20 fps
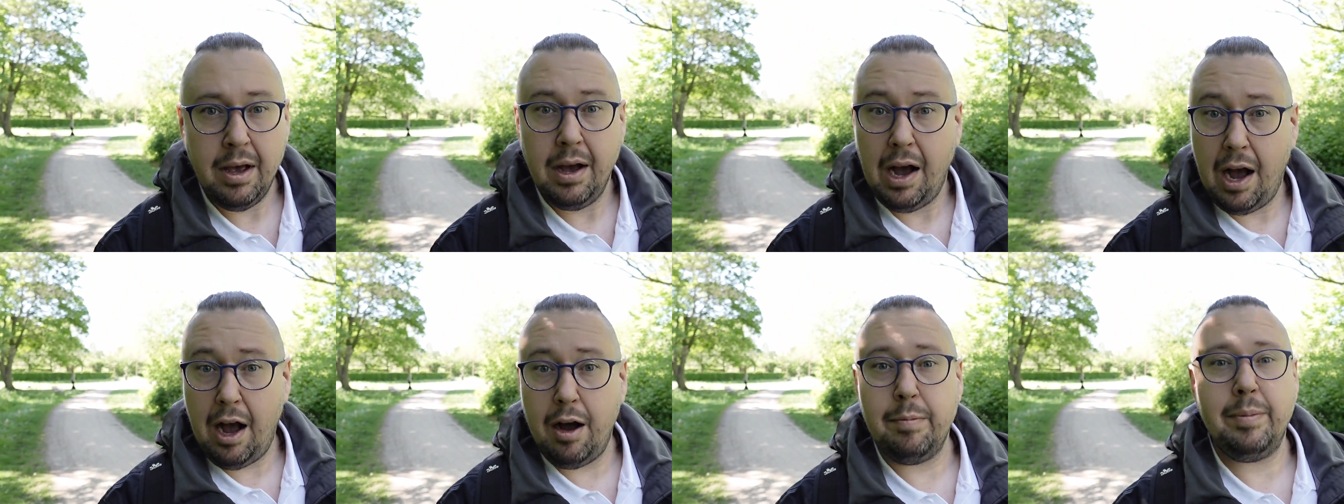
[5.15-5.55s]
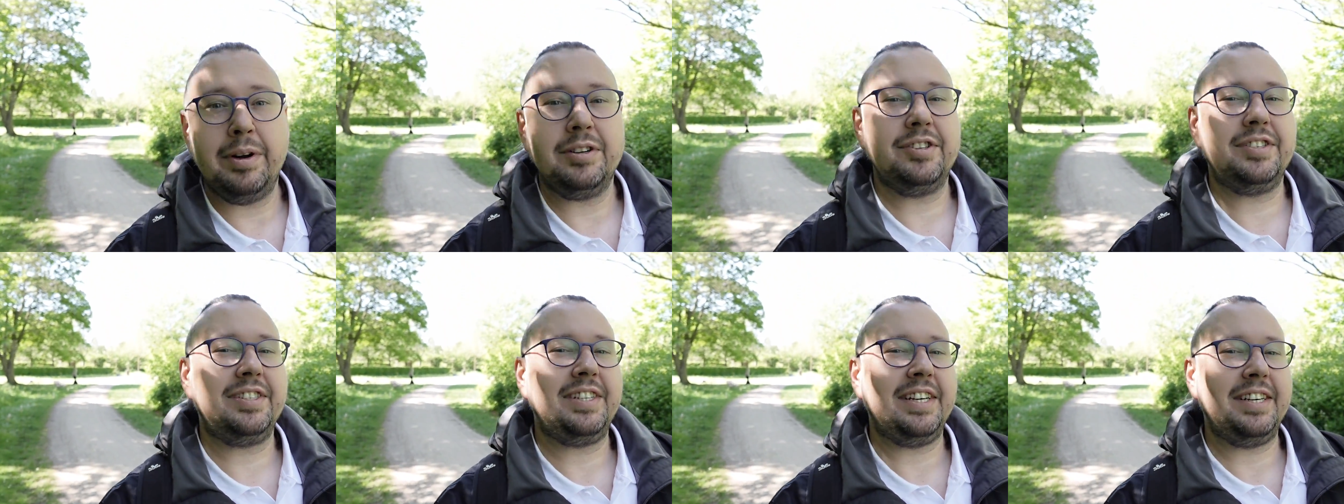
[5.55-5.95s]
How
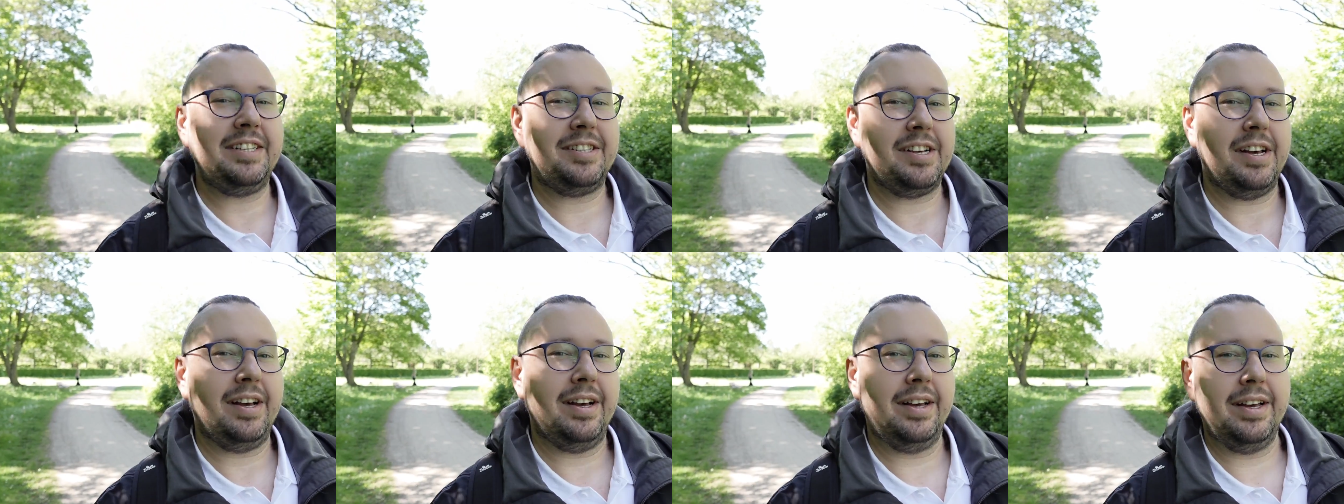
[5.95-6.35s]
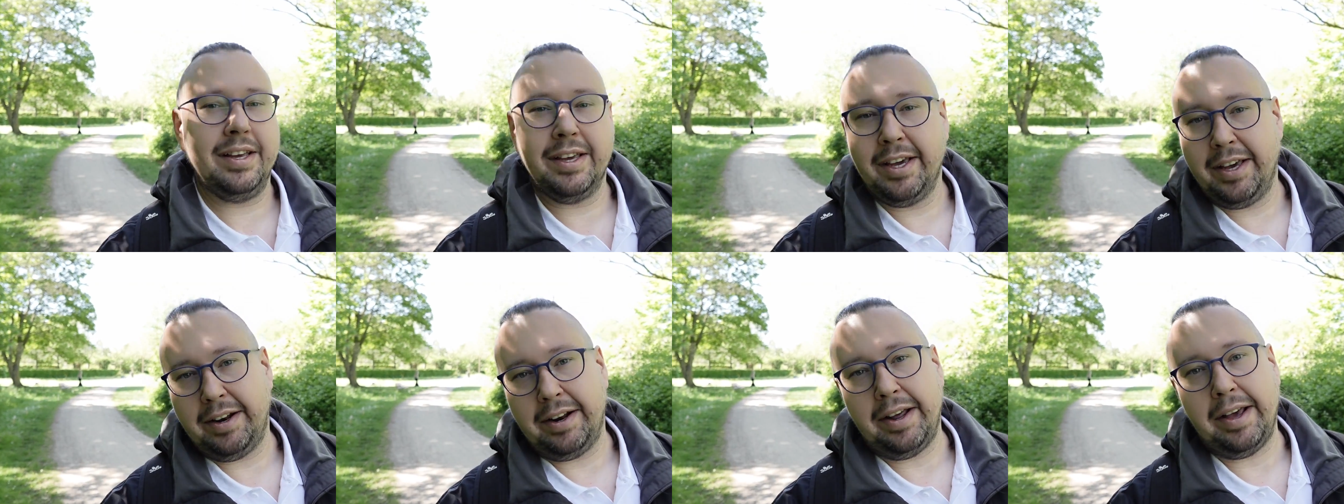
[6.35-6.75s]
much data
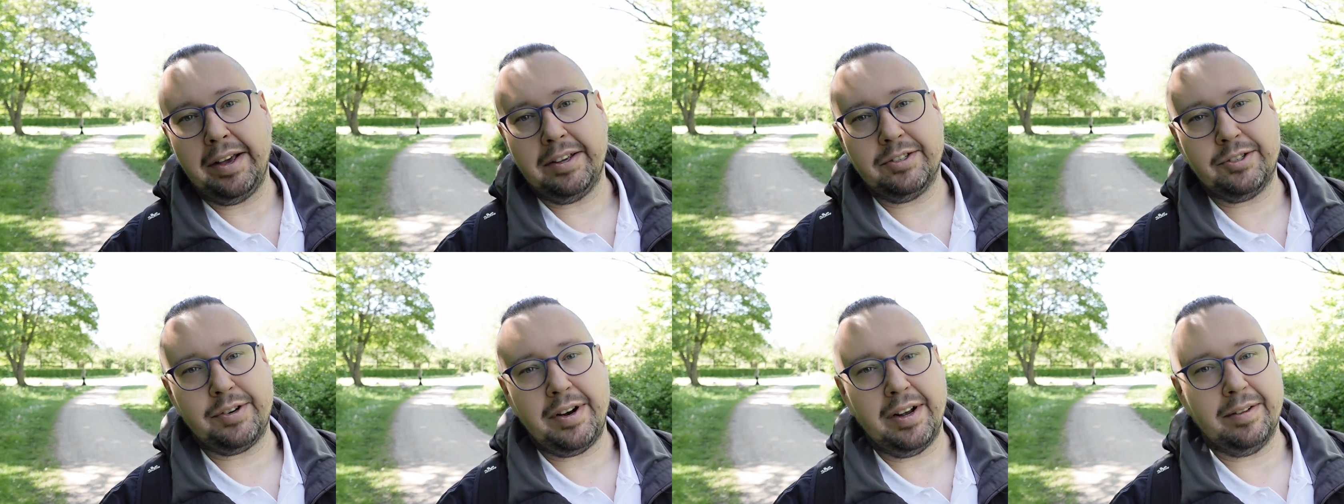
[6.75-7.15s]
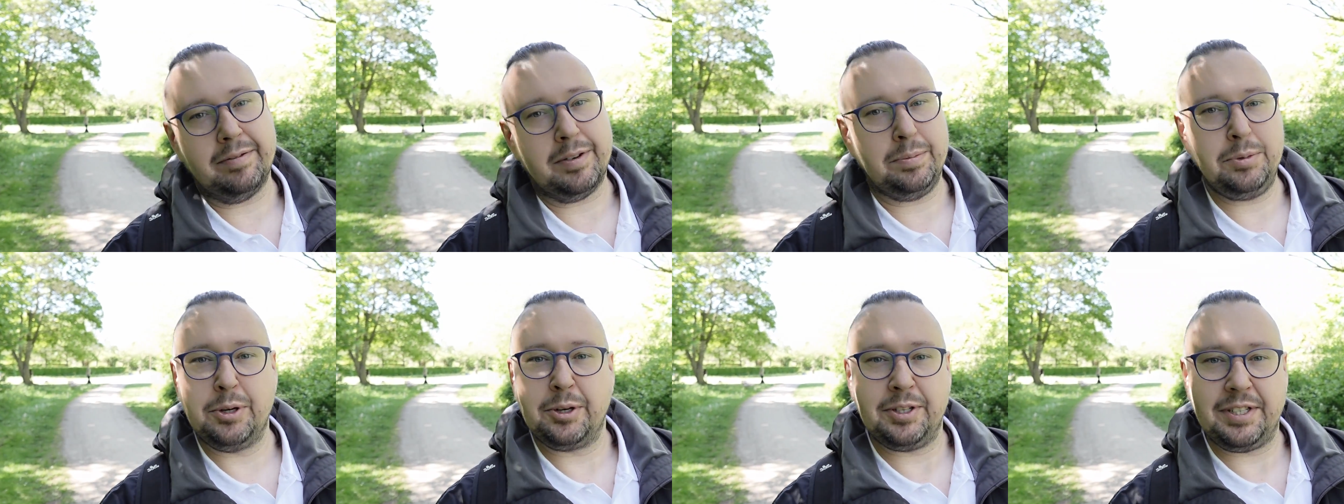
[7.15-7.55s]
can I extract
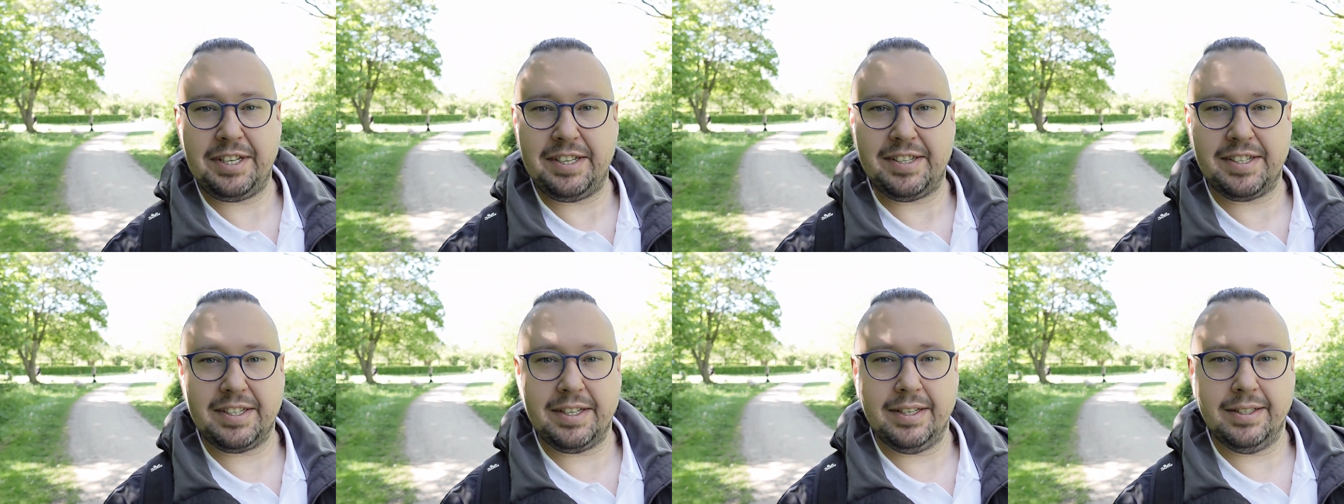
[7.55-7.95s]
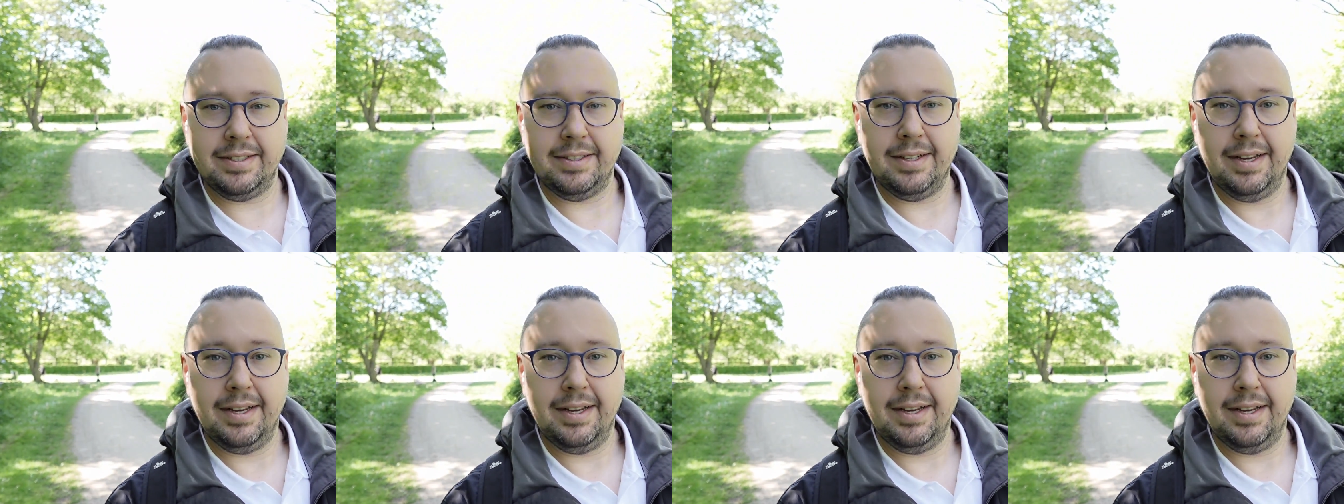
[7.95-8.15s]
from your disk?